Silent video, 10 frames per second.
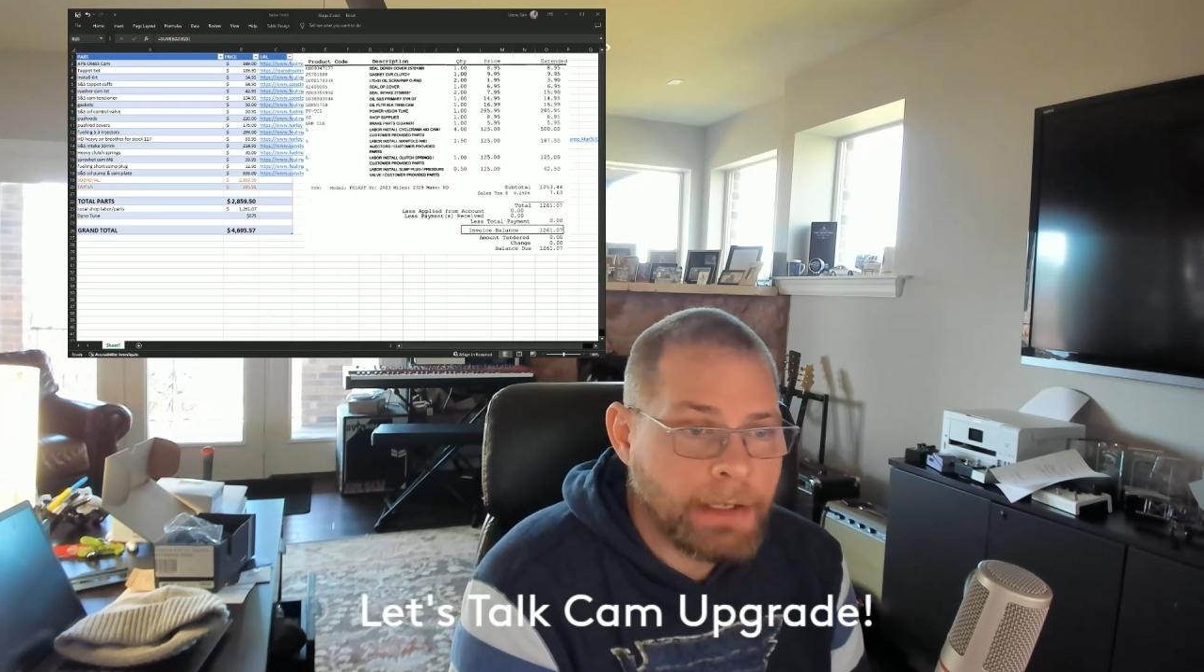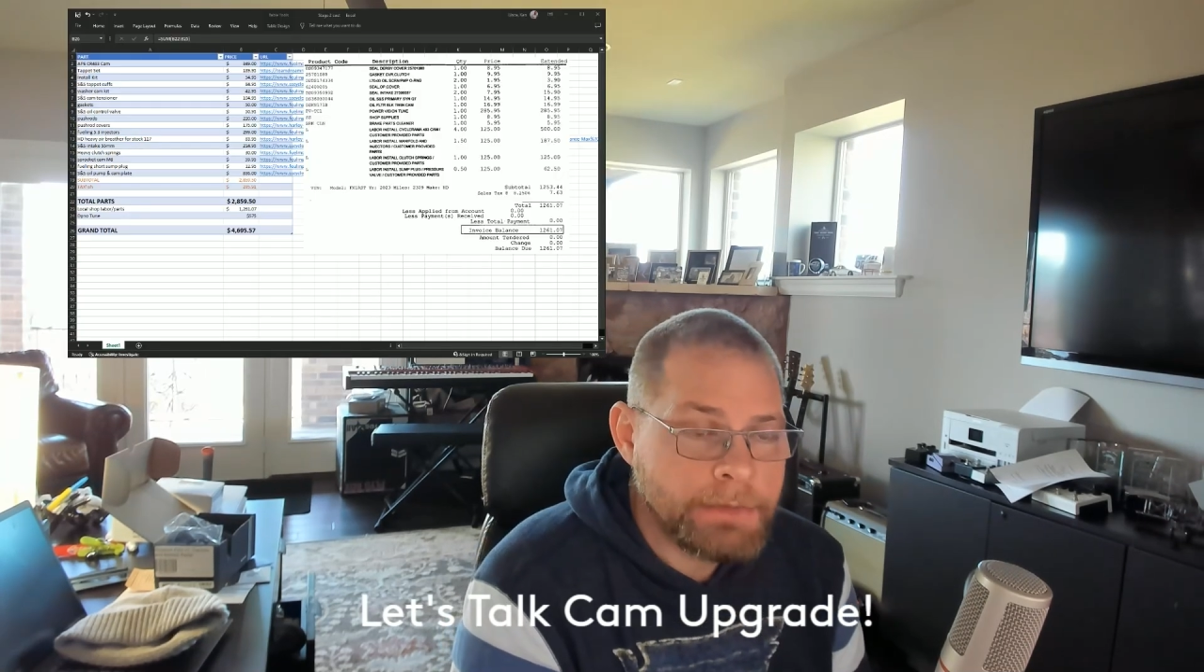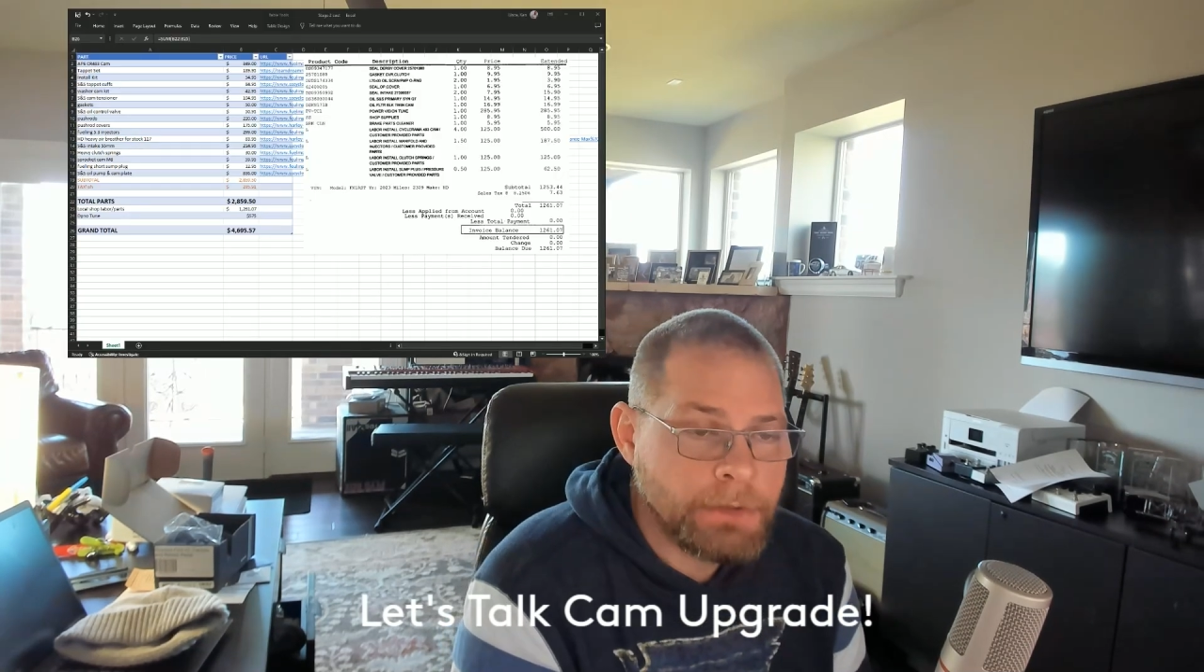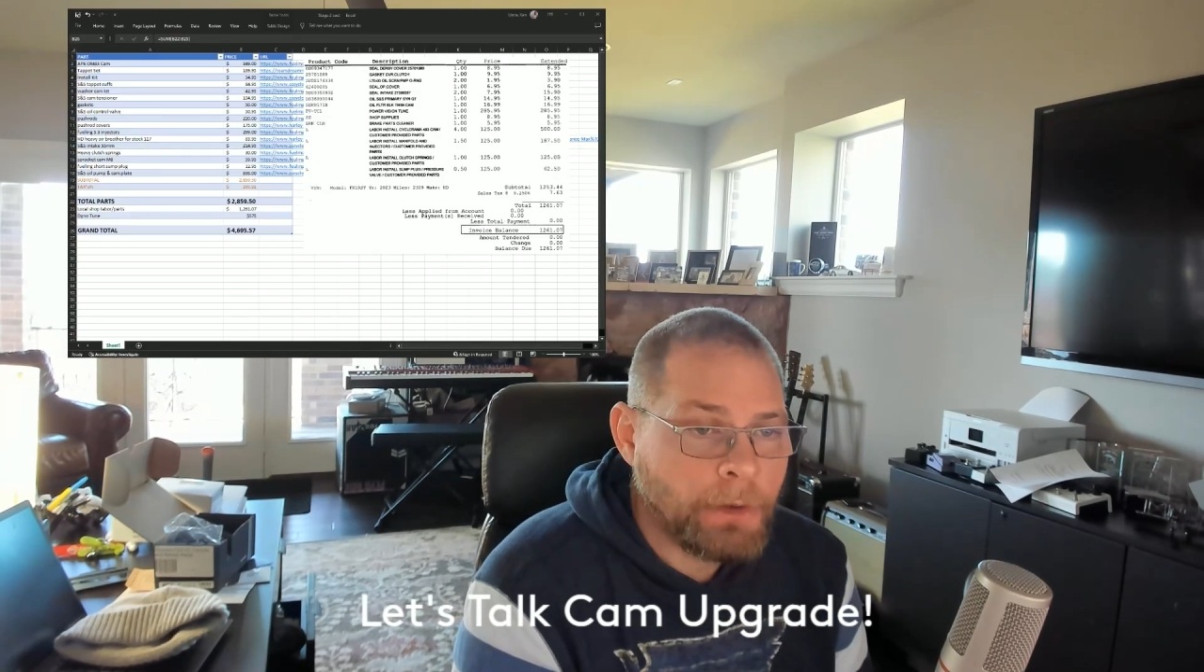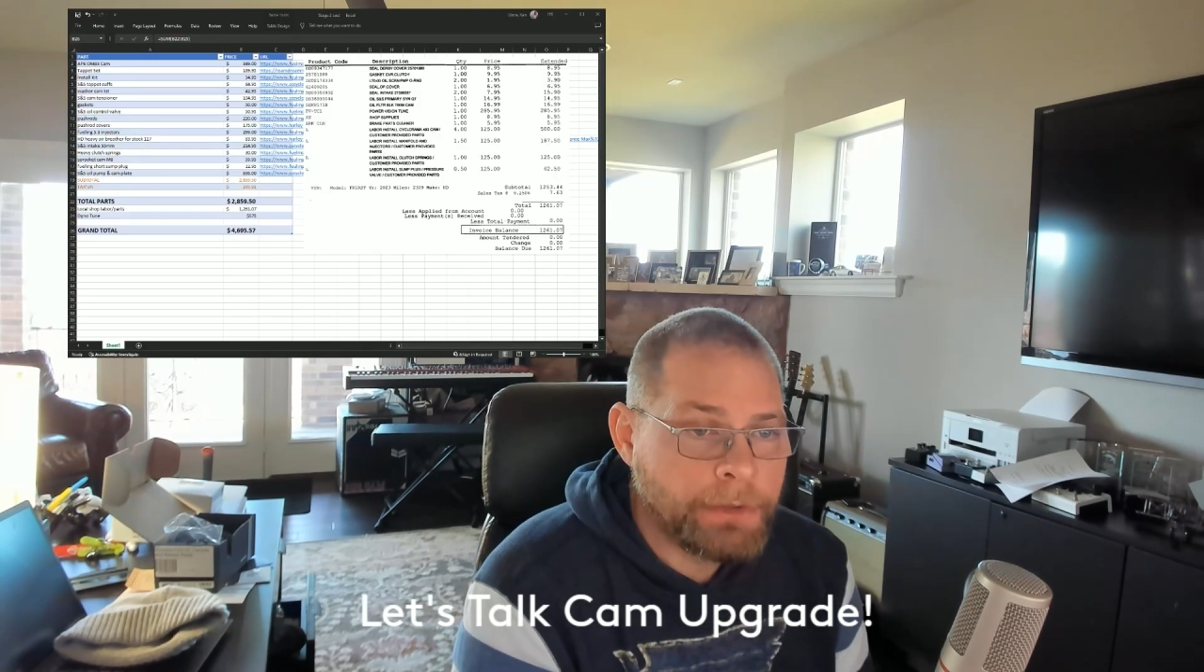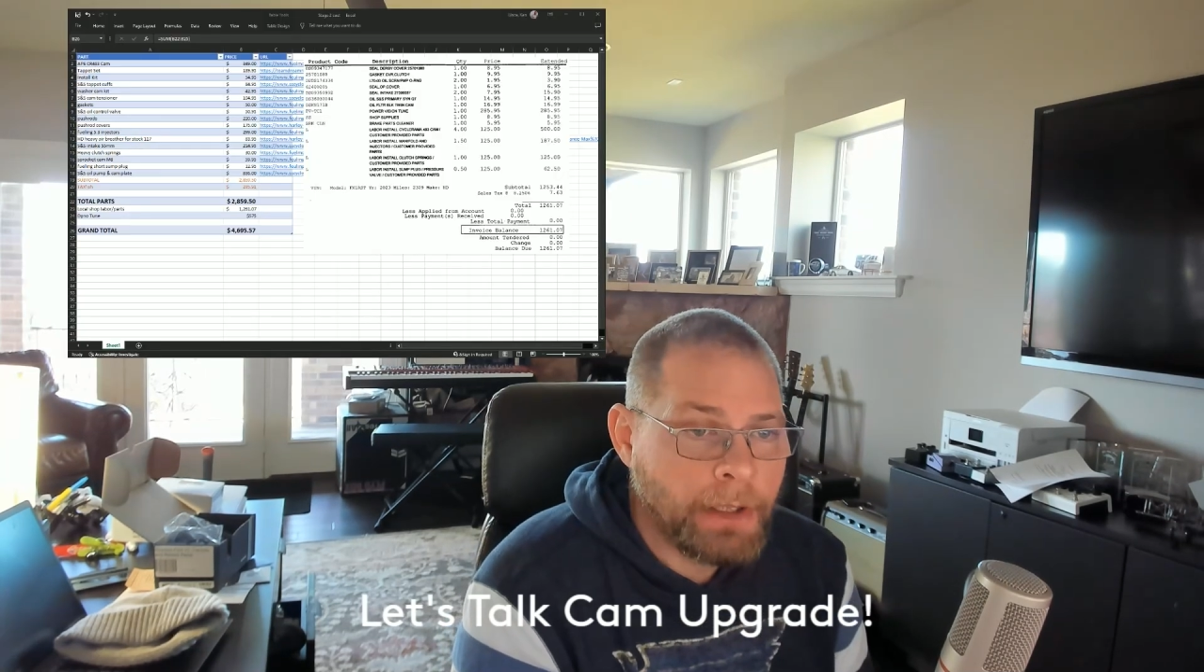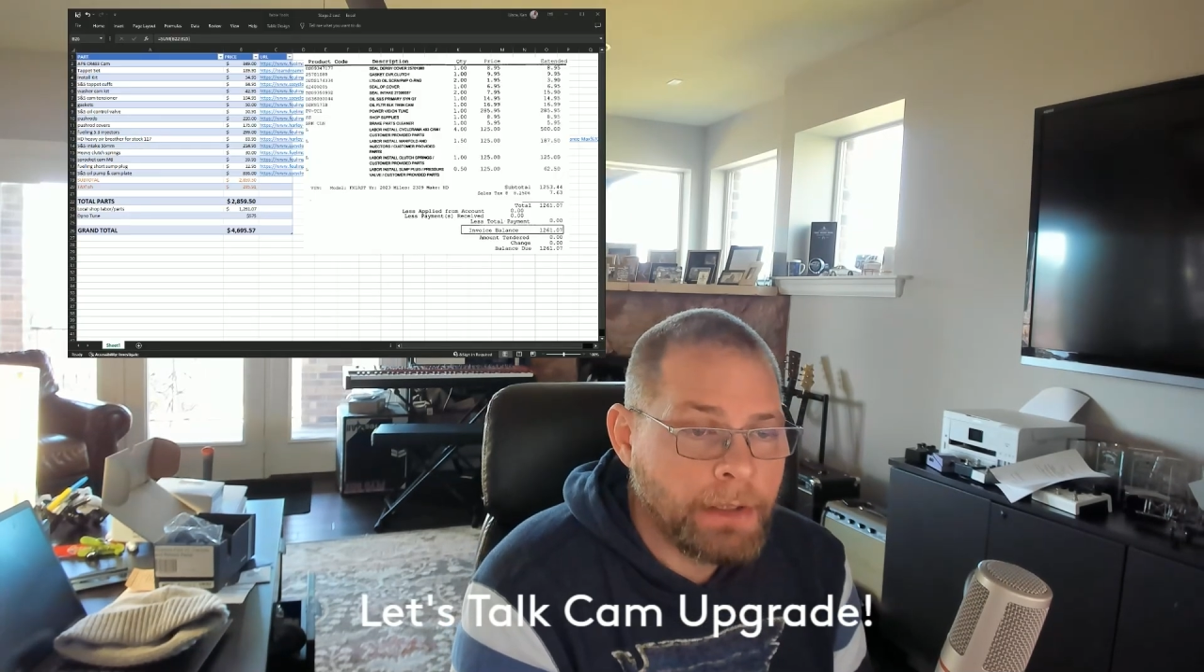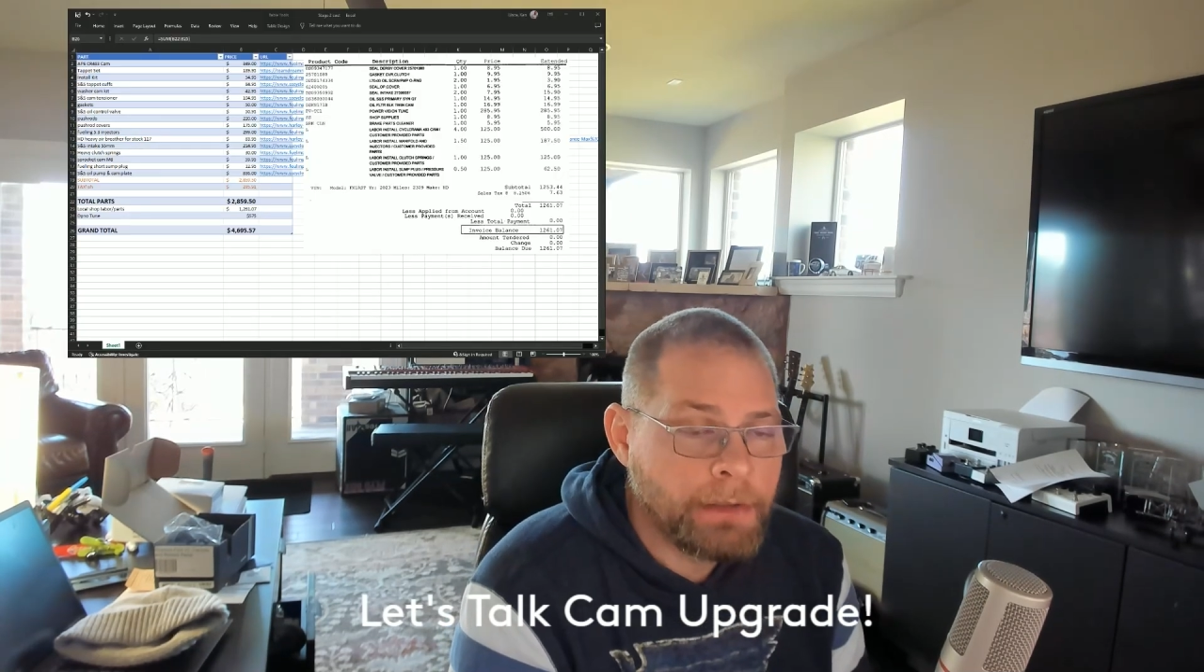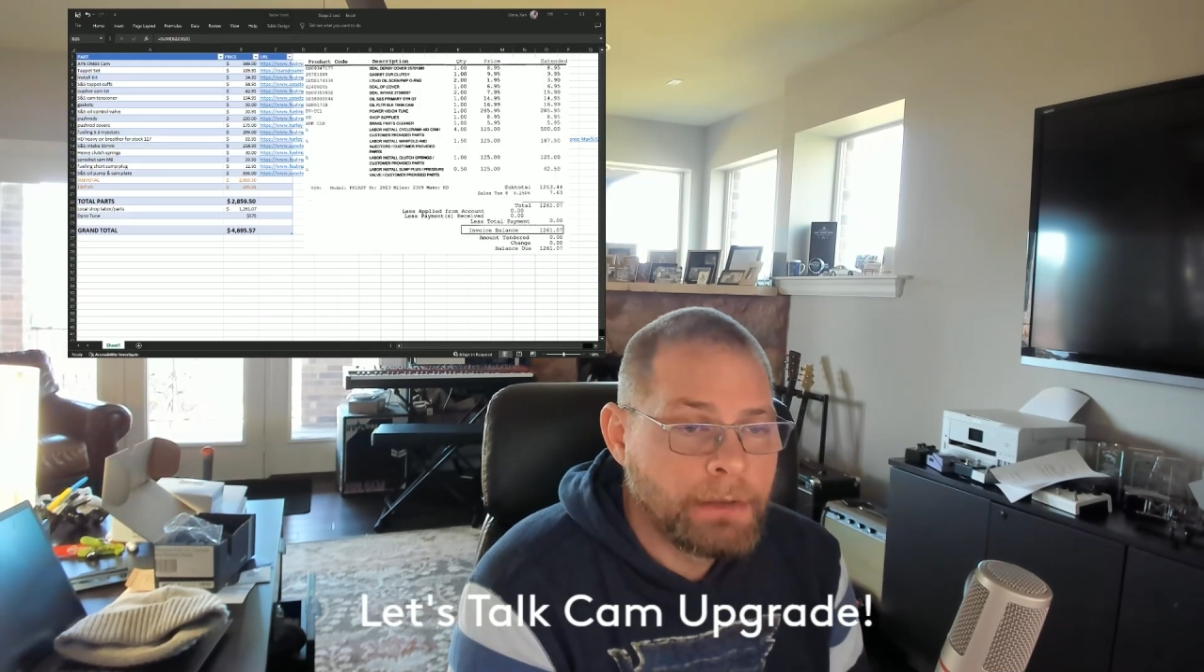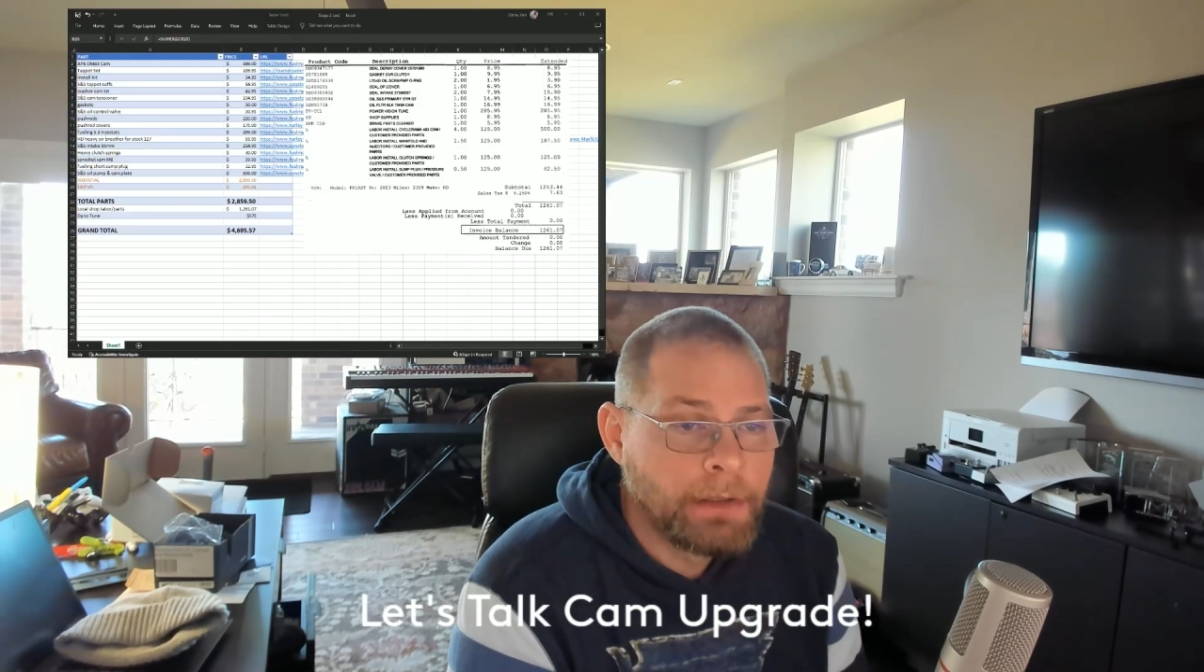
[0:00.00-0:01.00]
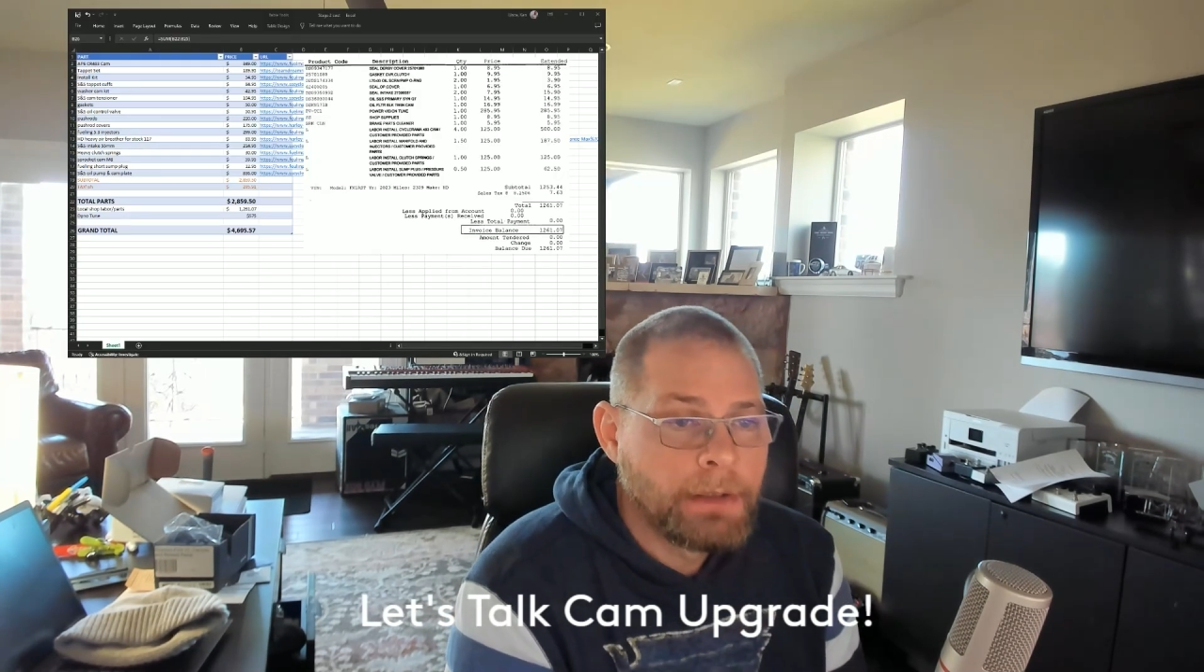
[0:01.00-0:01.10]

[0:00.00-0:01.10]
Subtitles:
it's all done.